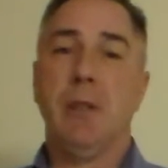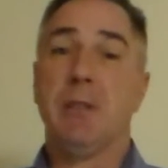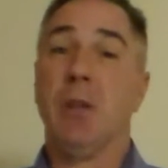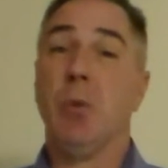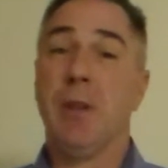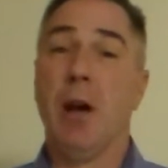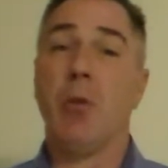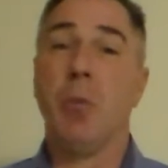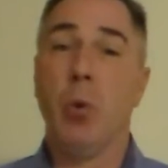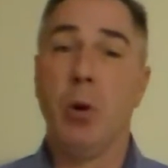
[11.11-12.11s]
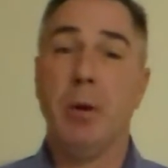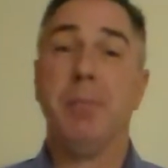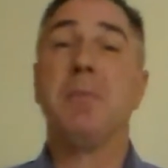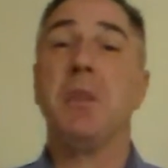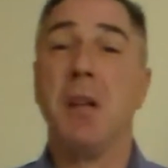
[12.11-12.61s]
and they say without rapport
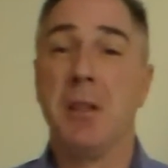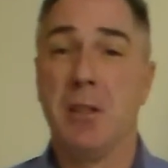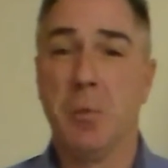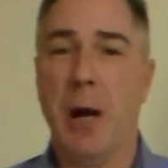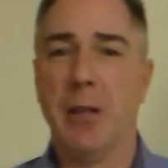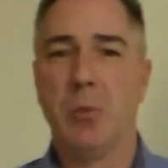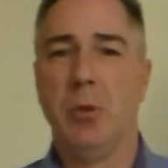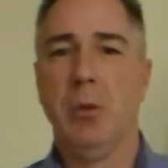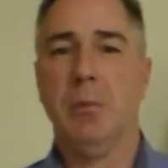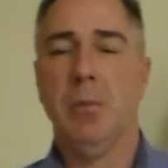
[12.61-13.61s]
nothing's possible.